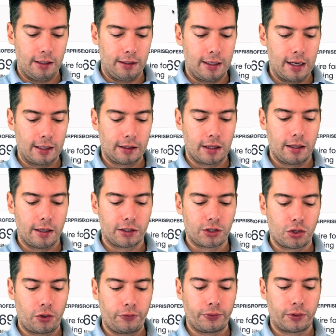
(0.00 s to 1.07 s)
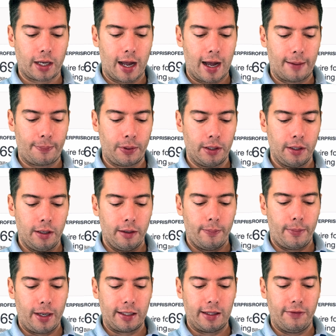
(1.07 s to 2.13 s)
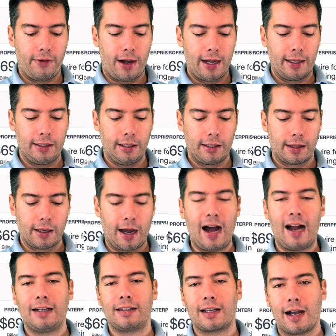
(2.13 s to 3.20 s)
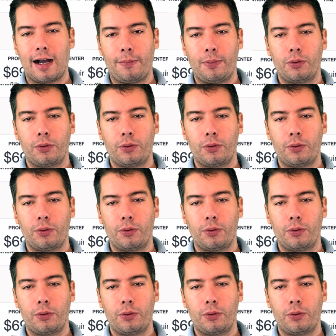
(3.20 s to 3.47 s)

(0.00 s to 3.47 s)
get the soft cap by dividing the hard cap,